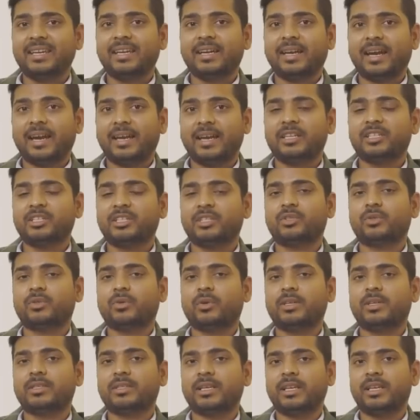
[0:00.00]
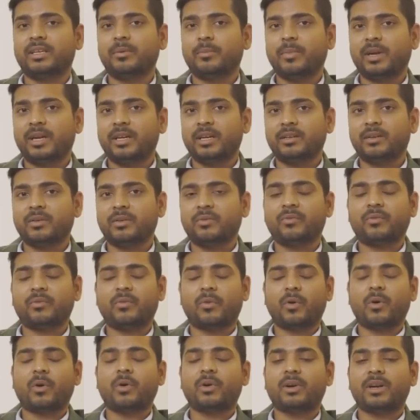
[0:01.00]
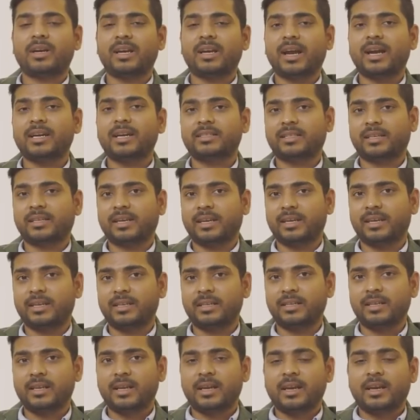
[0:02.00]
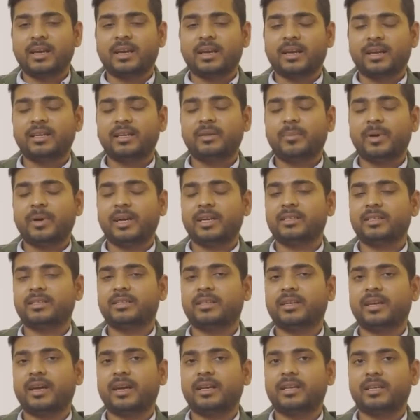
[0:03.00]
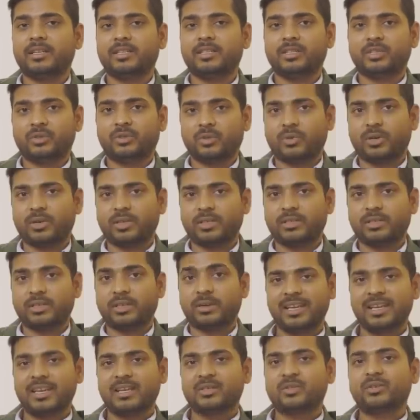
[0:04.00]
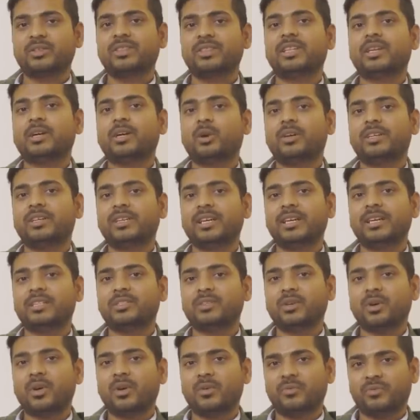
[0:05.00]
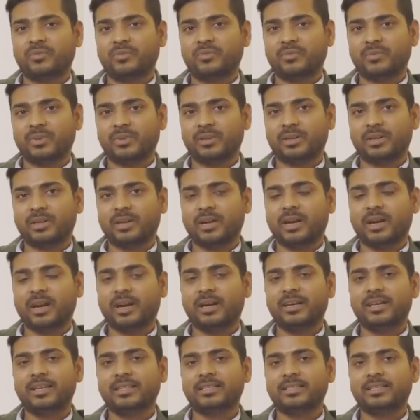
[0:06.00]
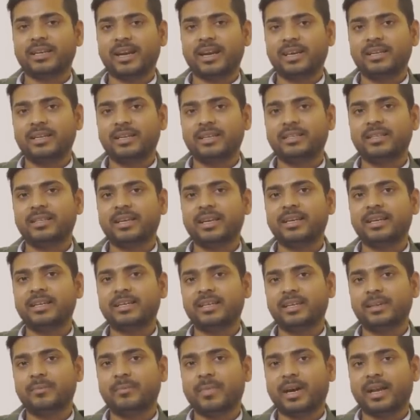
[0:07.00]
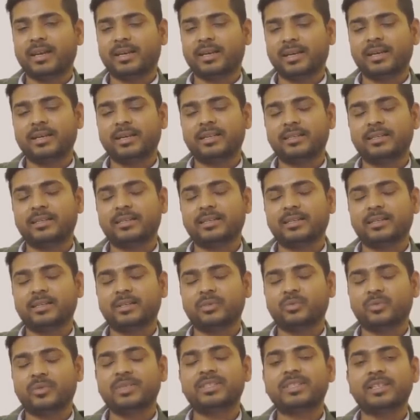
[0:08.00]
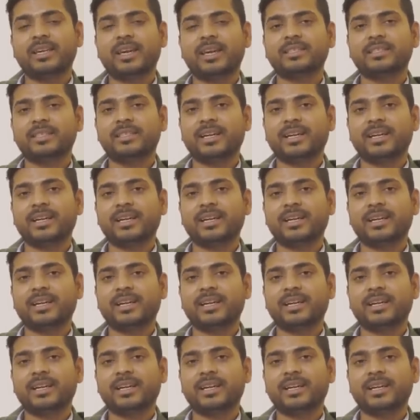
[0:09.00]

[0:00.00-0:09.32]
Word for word: We are now scaling up a system in an artificial garden like setup where each of these artificial trees is deployed in a modular fashion.